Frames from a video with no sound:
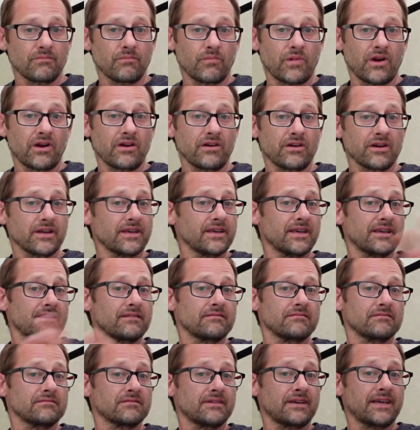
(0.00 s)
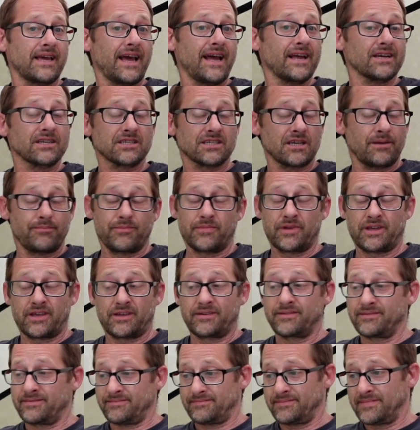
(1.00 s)
where I catch something.
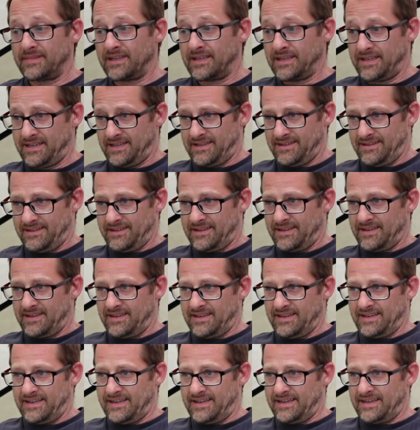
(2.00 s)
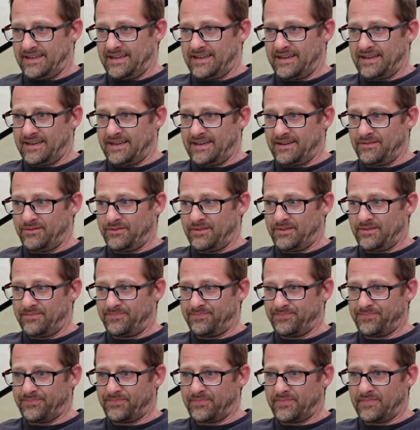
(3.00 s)

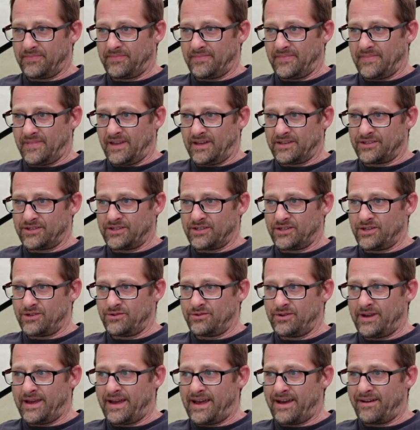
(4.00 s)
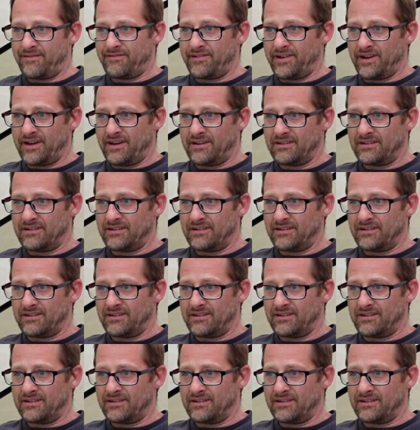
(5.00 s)
I do have